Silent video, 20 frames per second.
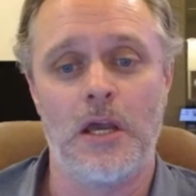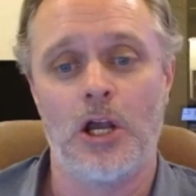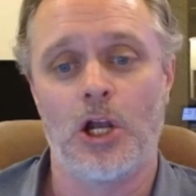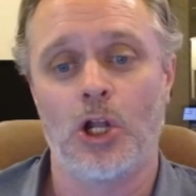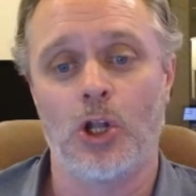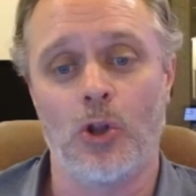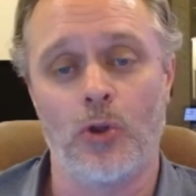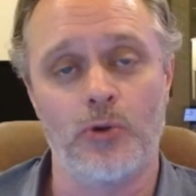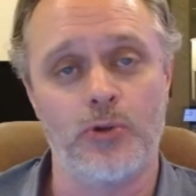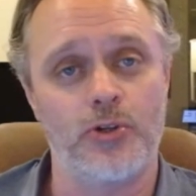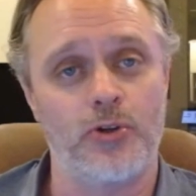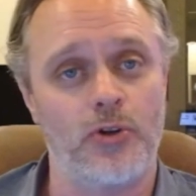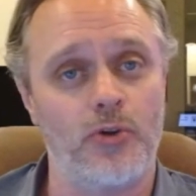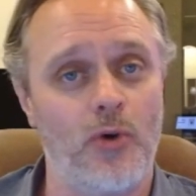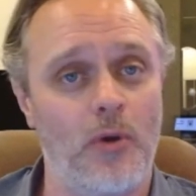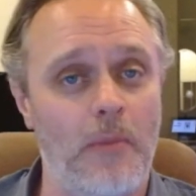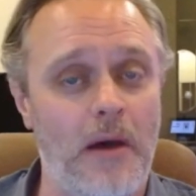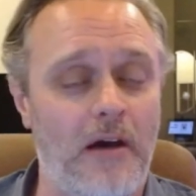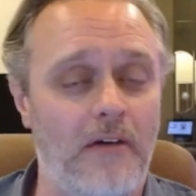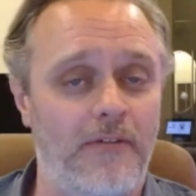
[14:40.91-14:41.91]
closer to
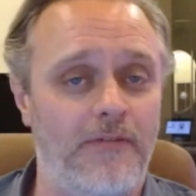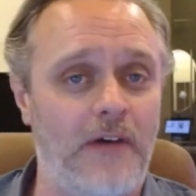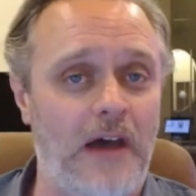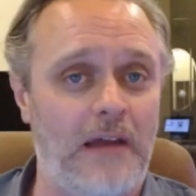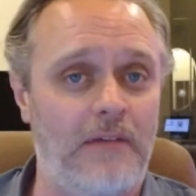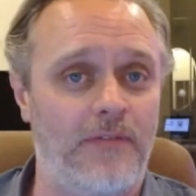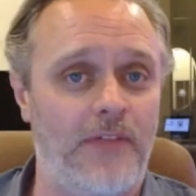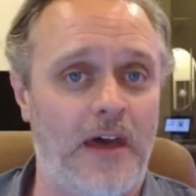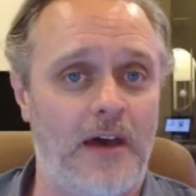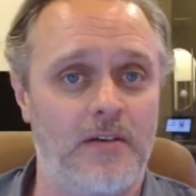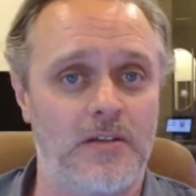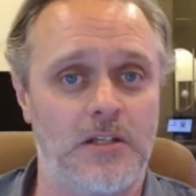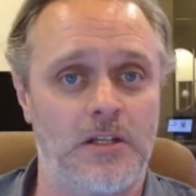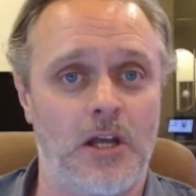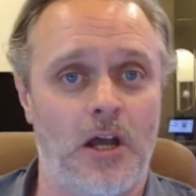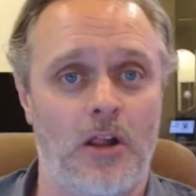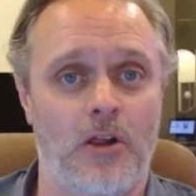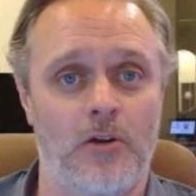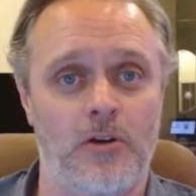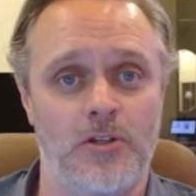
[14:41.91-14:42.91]
about
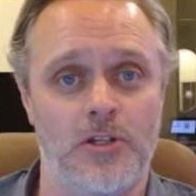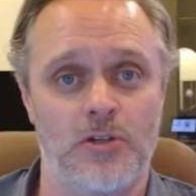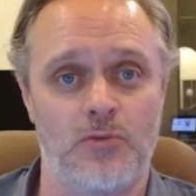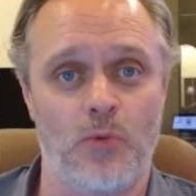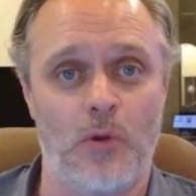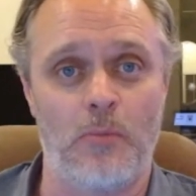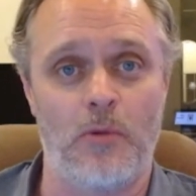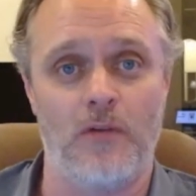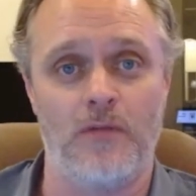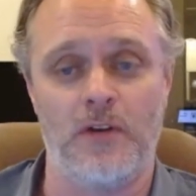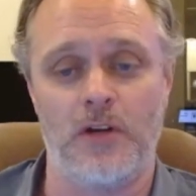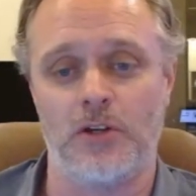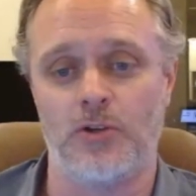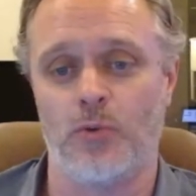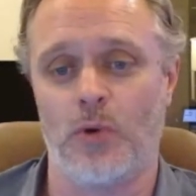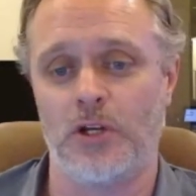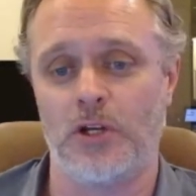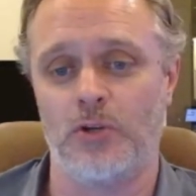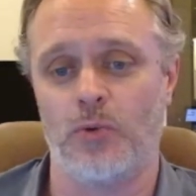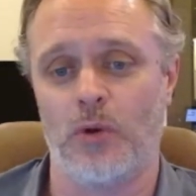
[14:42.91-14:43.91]
$5,000 as we move into
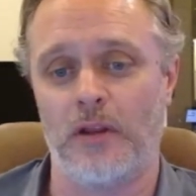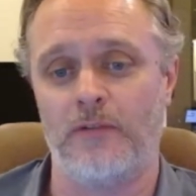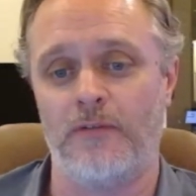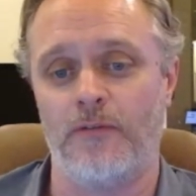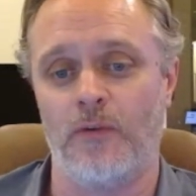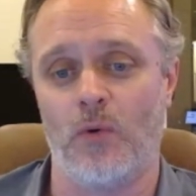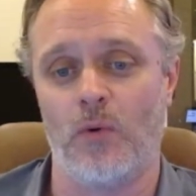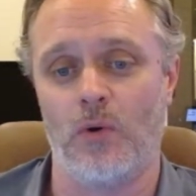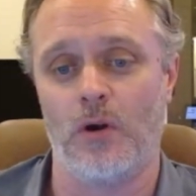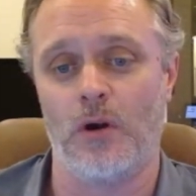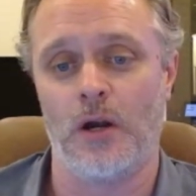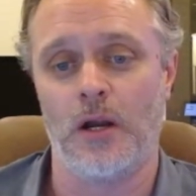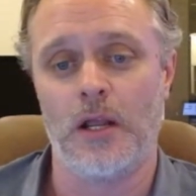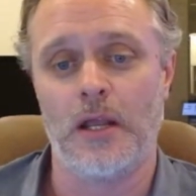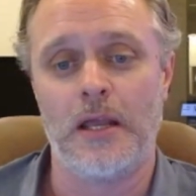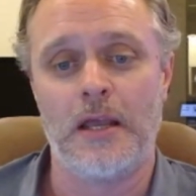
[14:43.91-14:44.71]
2024.